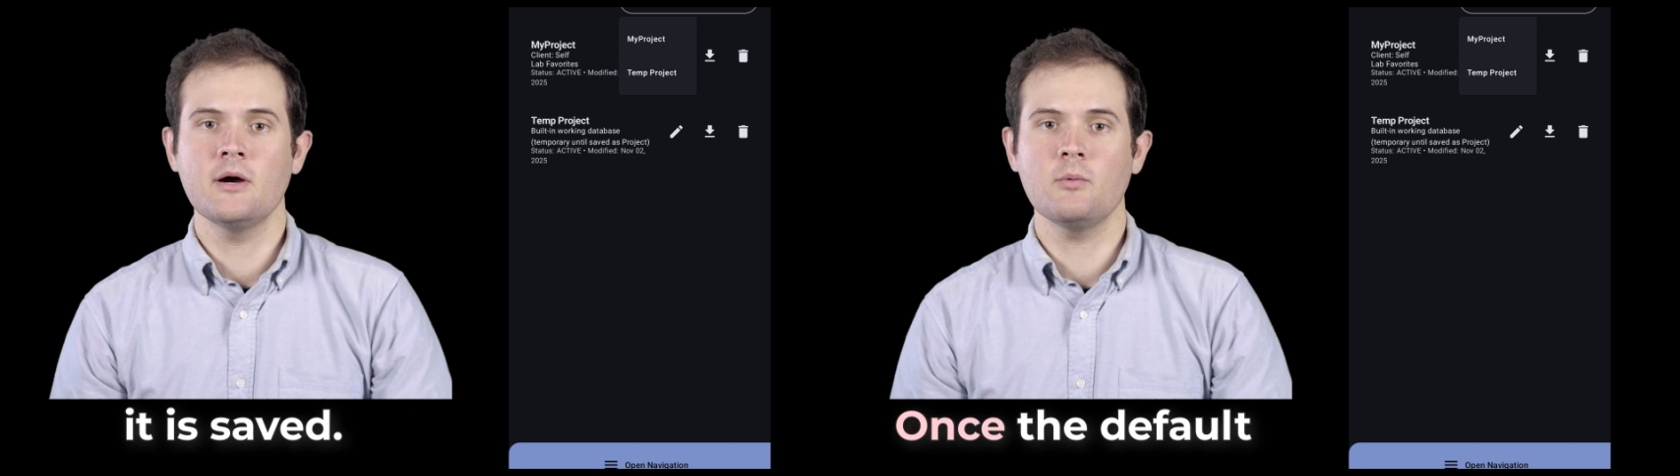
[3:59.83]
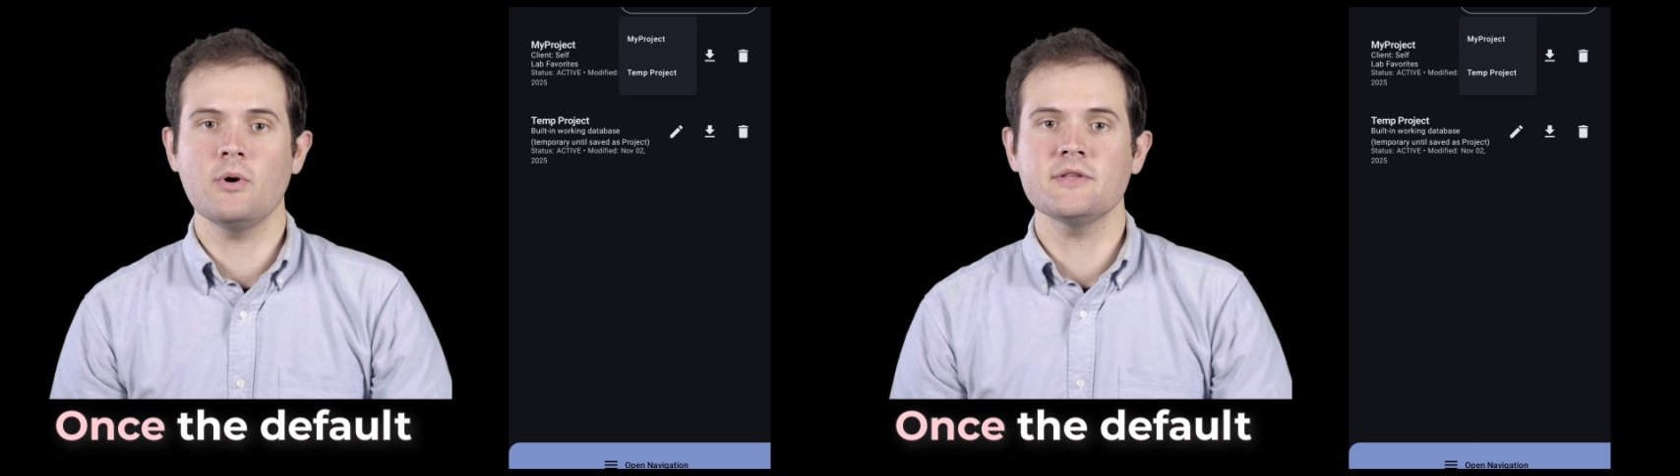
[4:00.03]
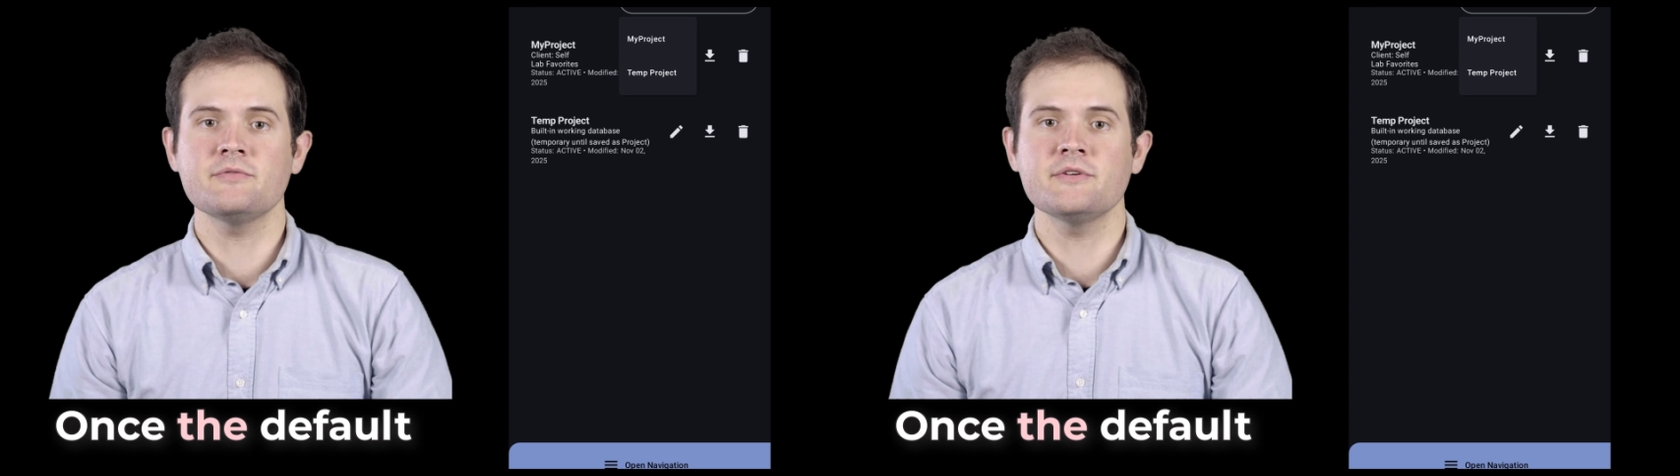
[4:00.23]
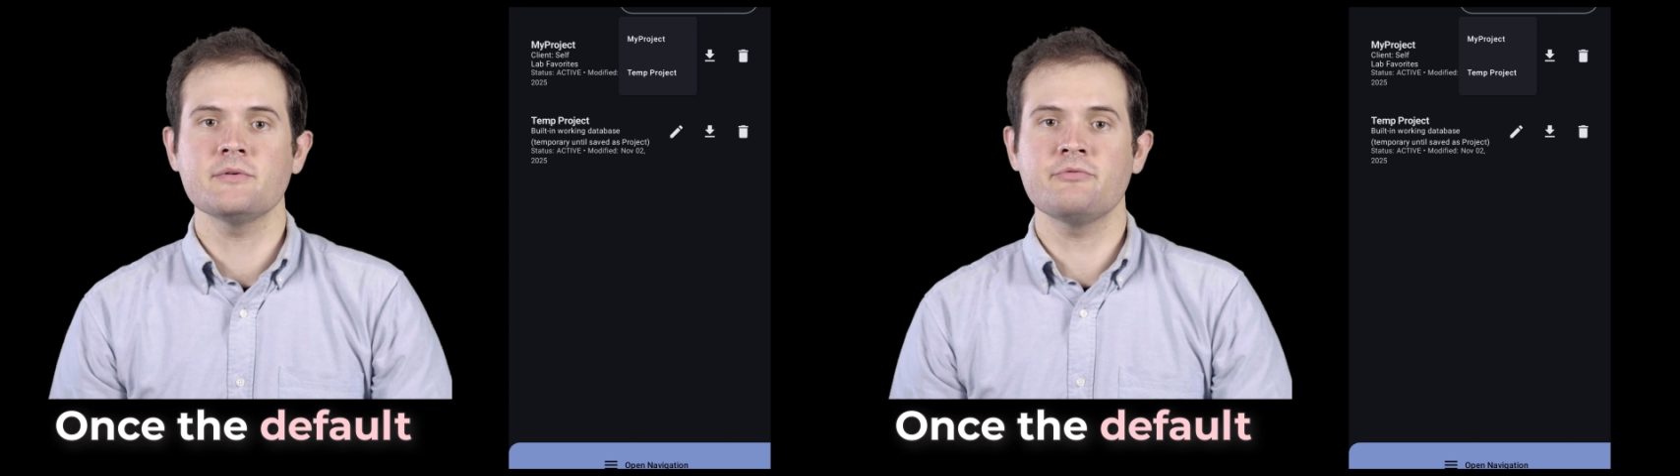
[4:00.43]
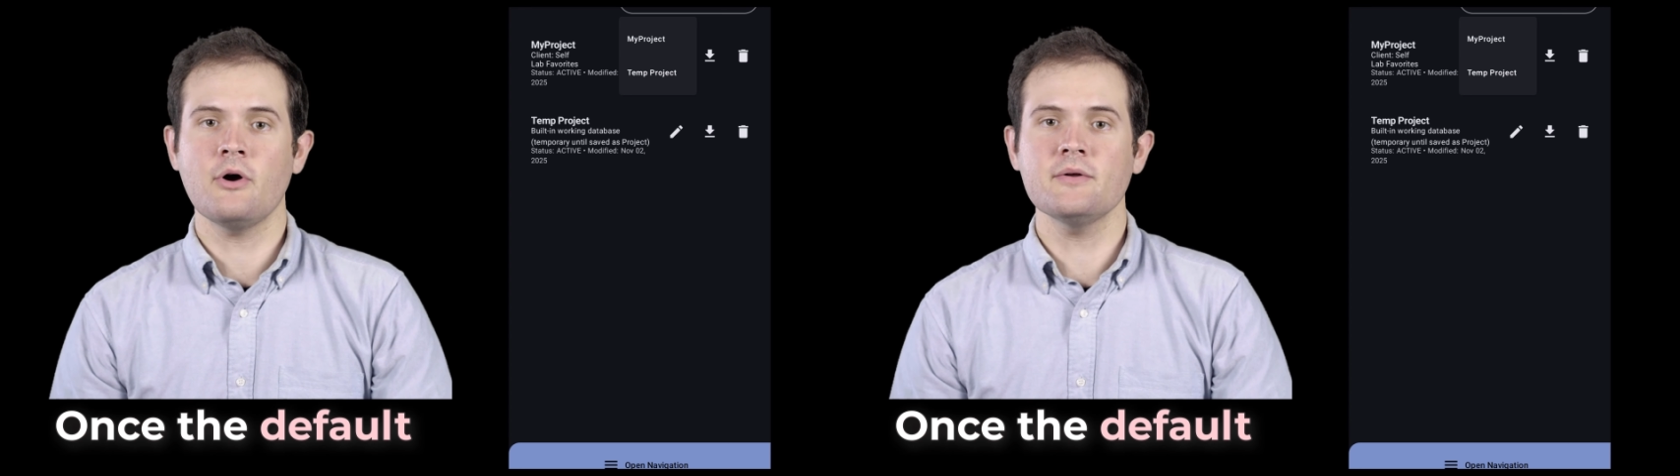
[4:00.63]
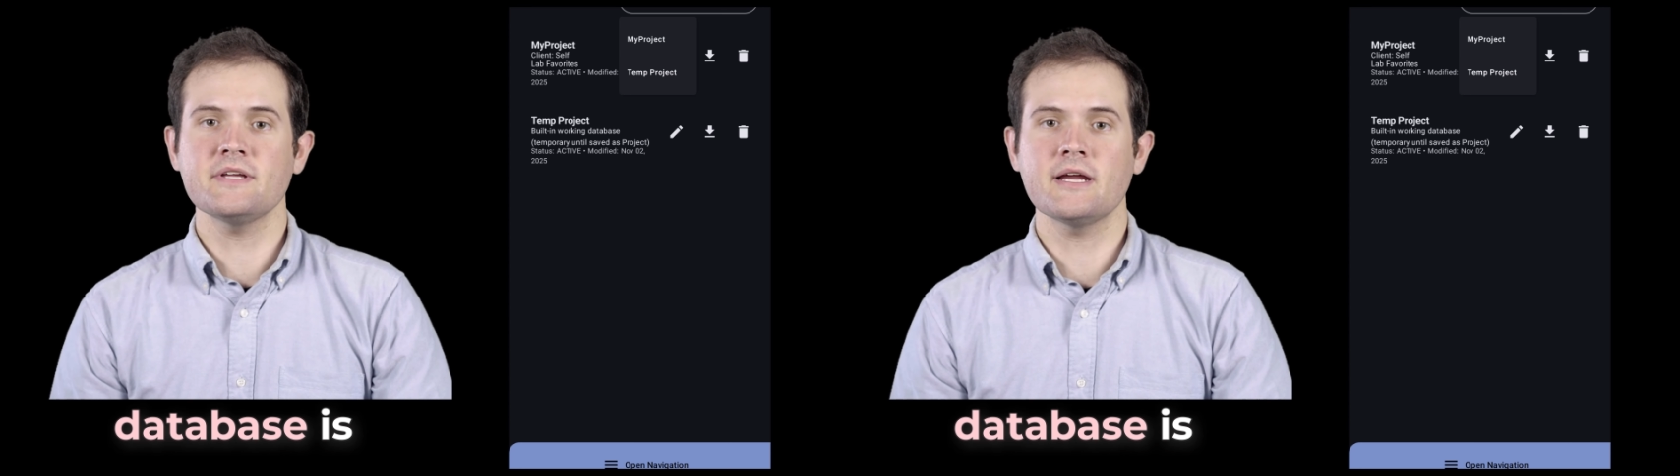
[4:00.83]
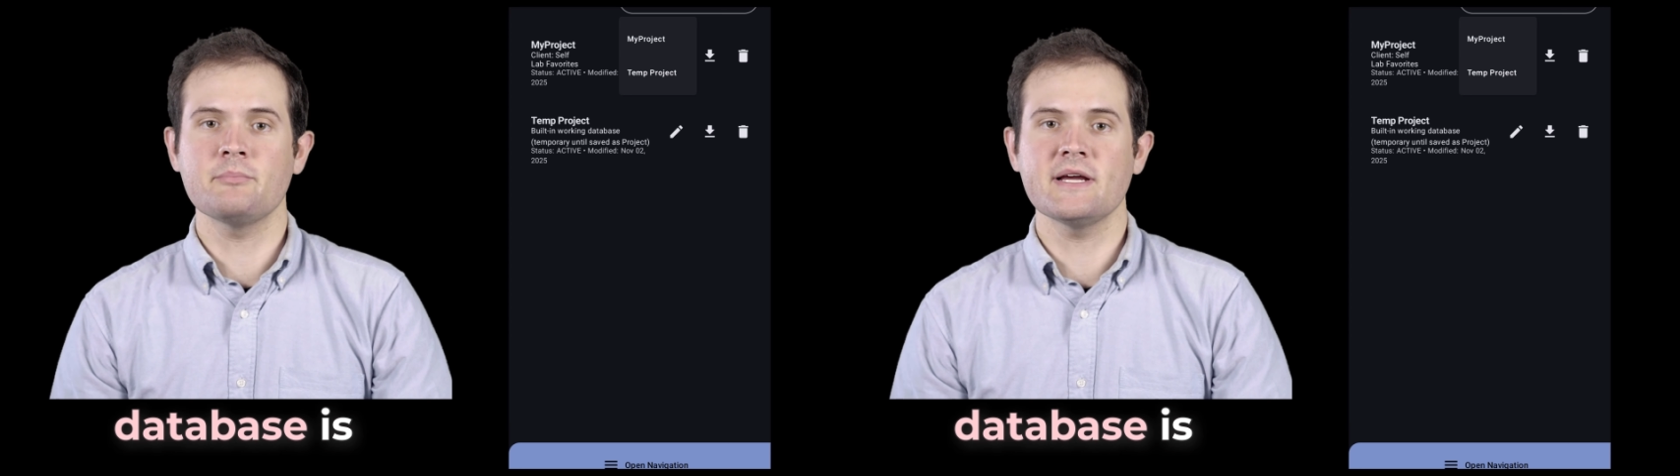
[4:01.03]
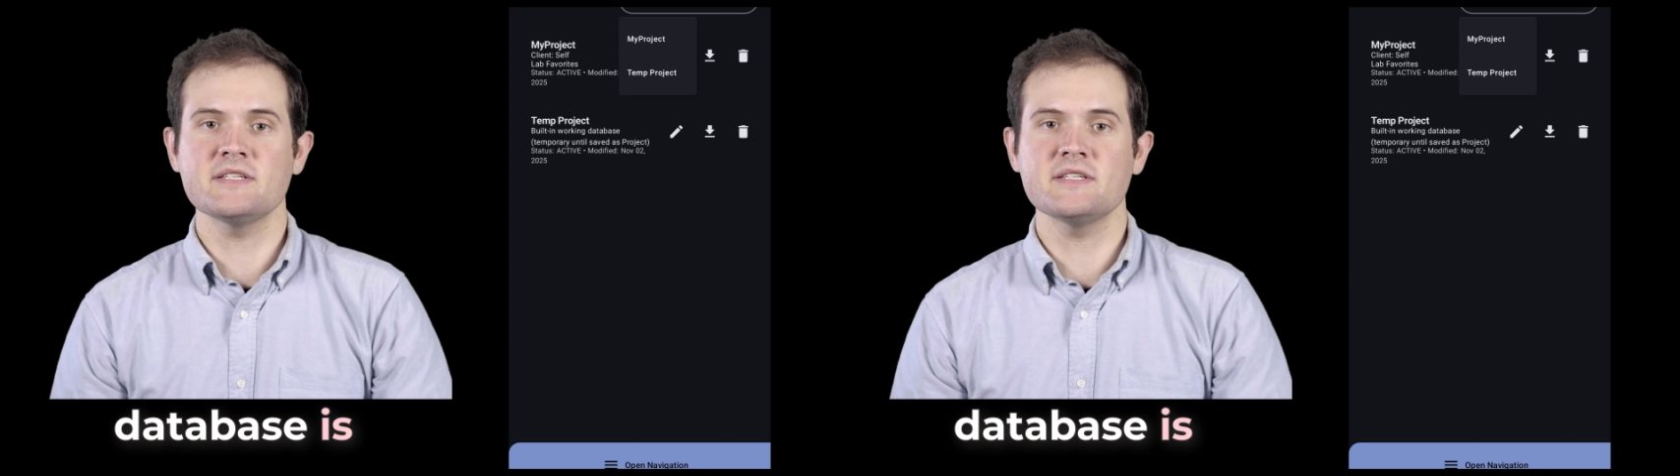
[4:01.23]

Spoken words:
Once the default database